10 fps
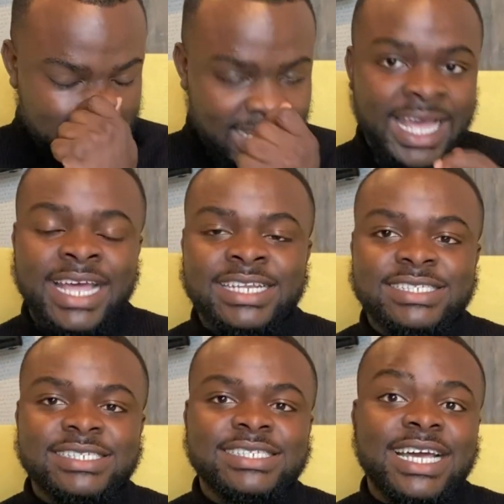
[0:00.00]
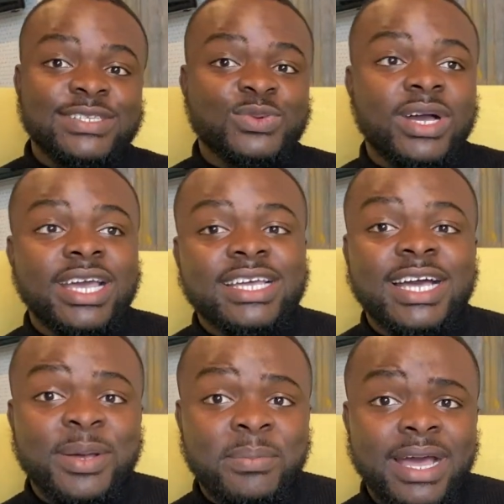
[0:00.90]
And that's why
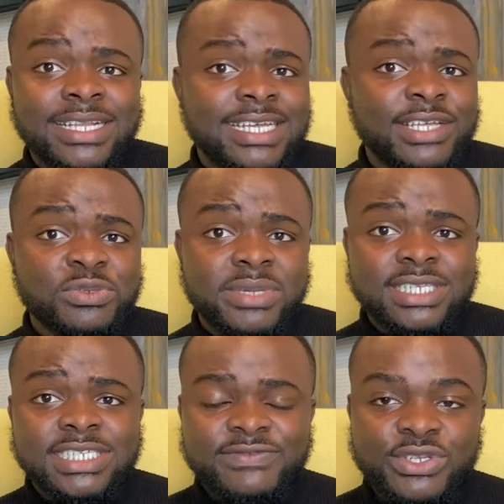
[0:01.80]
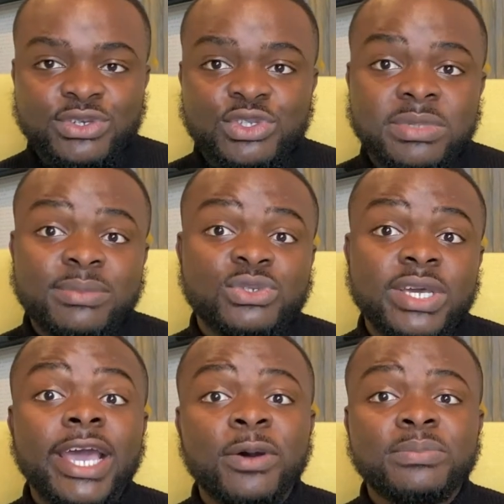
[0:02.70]
I decided to make this video, to be able to
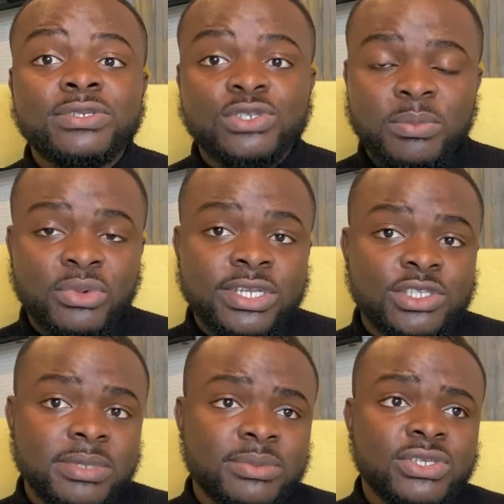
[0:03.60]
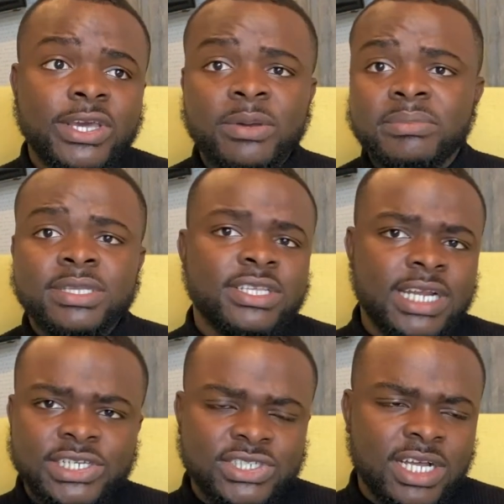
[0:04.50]
help somebody, to be able to help
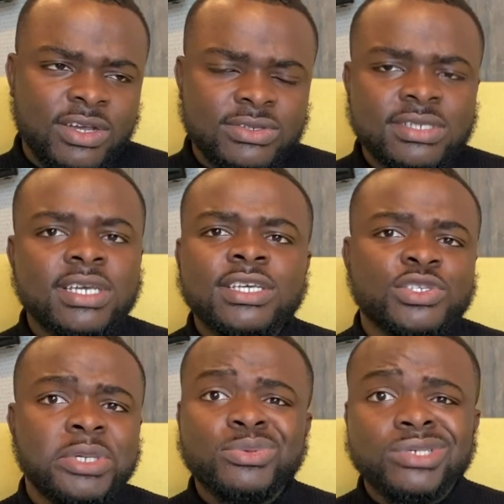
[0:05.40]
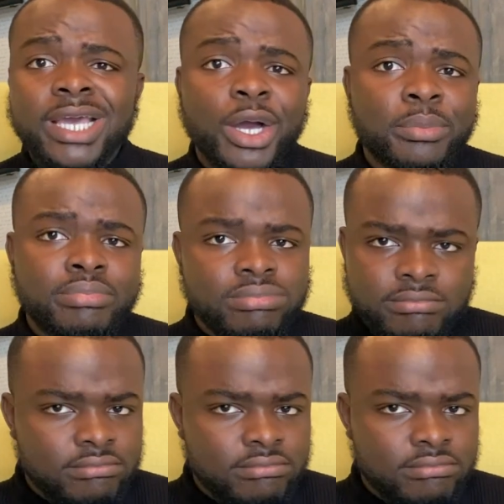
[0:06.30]
internationals, to be able to help